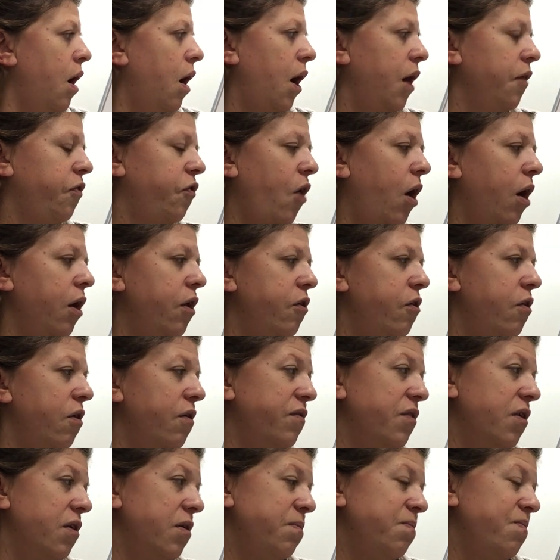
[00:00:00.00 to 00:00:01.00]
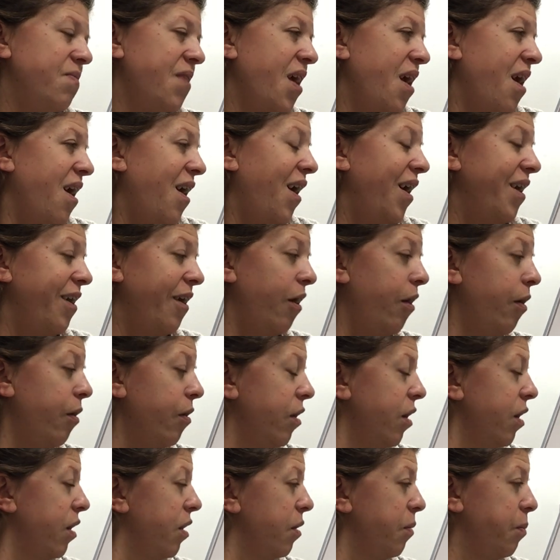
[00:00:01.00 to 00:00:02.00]
I thought it over. I'd
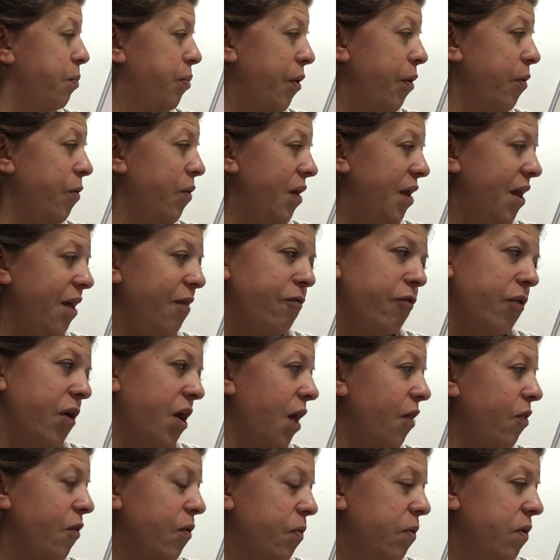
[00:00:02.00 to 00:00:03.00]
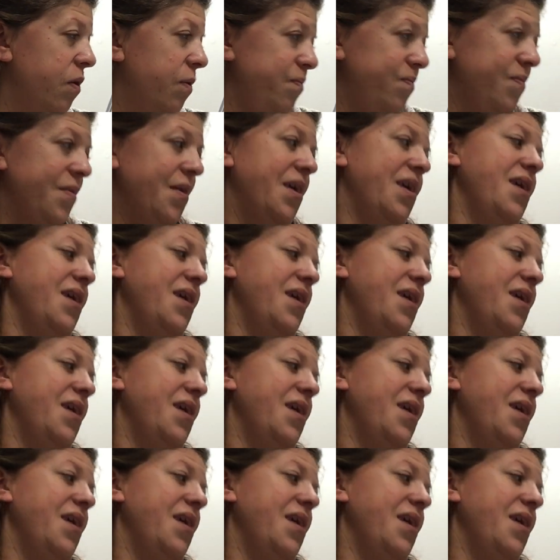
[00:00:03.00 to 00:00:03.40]
already broken every other rule.